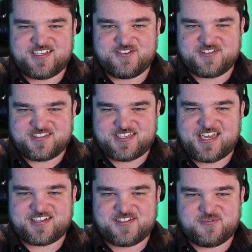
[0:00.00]
They know
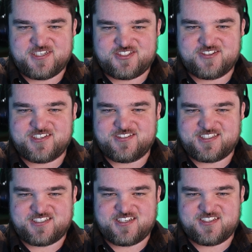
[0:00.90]
exactly what triggers
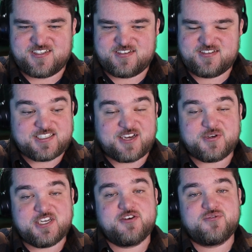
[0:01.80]
each other. It's how
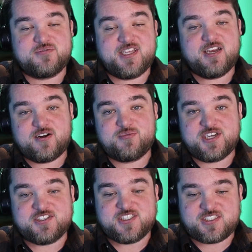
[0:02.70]
we know they are
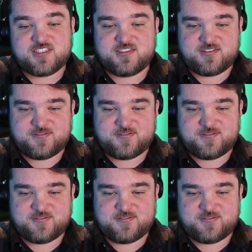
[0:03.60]
brothers.